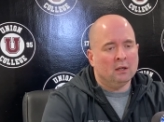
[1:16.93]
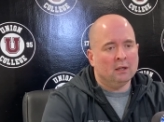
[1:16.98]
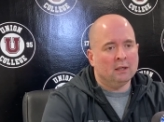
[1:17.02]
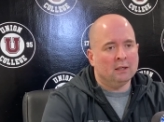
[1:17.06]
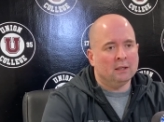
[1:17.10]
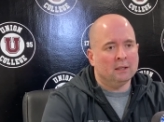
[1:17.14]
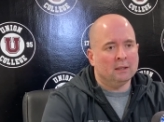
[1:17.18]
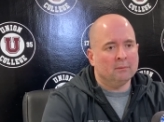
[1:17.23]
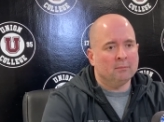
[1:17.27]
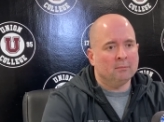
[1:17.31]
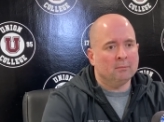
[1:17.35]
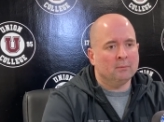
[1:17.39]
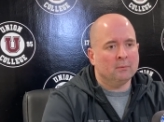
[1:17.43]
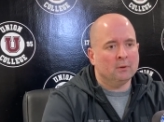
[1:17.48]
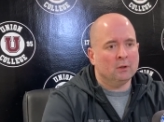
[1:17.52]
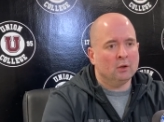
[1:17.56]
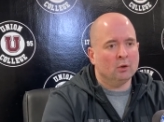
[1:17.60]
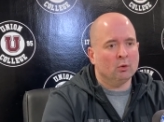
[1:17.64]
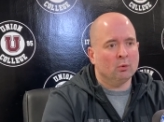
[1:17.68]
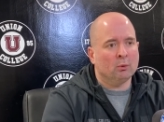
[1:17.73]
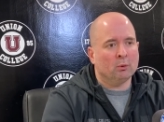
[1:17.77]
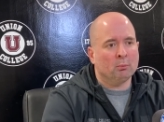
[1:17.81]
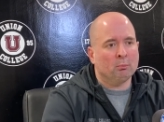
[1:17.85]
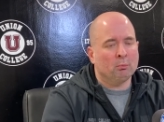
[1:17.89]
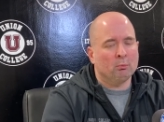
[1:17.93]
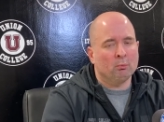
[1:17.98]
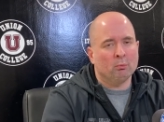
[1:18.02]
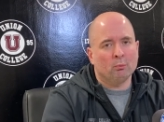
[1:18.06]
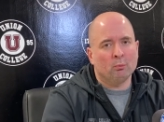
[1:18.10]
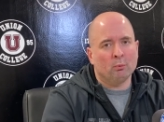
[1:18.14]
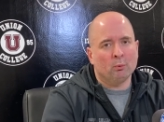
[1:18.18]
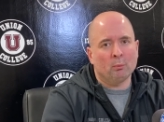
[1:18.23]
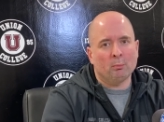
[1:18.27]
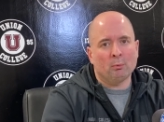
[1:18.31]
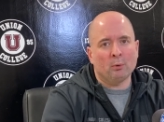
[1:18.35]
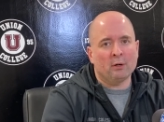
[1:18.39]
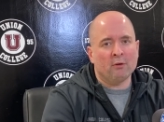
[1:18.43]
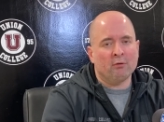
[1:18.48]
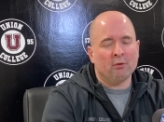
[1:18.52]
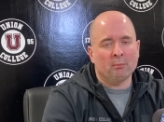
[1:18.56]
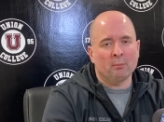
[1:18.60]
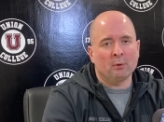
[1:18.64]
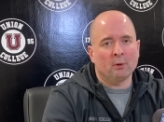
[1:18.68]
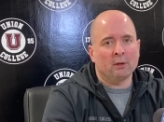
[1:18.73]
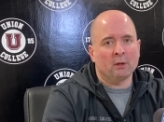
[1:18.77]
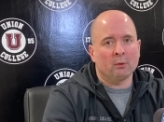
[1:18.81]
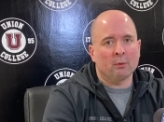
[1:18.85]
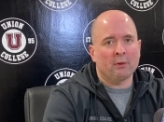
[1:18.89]
um, you know we're we're pretty
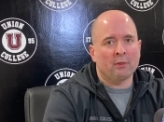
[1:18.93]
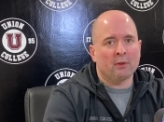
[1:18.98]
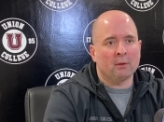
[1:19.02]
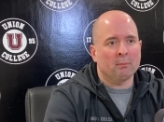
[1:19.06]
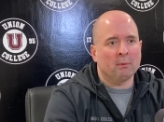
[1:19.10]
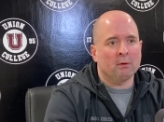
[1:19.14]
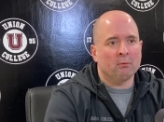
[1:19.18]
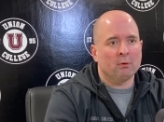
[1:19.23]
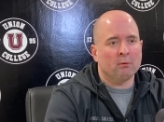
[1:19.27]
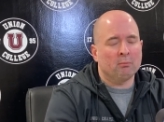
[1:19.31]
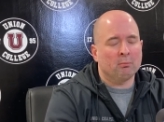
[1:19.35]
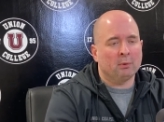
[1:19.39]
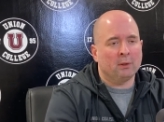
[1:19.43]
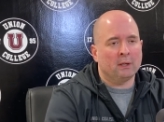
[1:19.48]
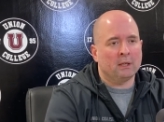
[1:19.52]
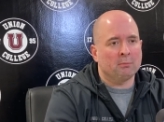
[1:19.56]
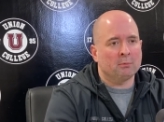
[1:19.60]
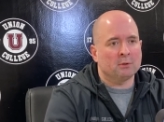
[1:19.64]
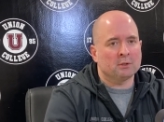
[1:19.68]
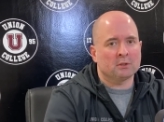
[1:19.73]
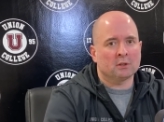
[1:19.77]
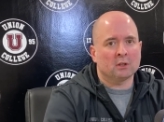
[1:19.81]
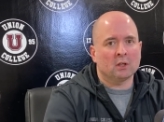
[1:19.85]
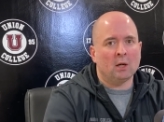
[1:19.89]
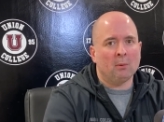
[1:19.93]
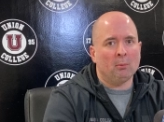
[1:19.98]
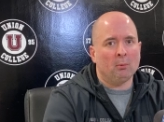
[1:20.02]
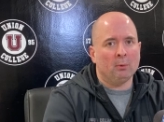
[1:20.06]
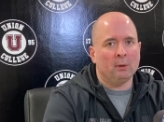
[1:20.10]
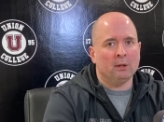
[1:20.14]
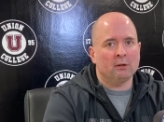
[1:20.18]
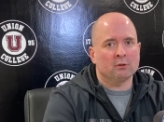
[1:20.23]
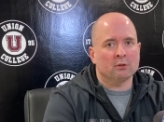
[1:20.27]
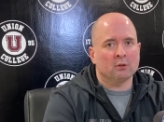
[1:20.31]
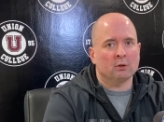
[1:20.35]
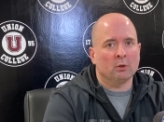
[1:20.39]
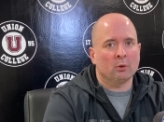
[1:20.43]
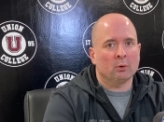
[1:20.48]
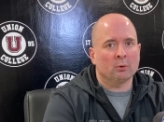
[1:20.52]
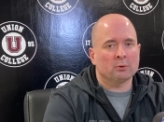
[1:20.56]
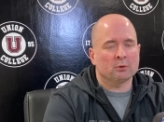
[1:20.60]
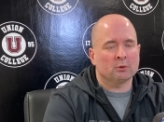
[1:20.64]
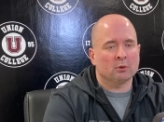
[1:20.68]
familiar with them and we played them just a couple weeks ago.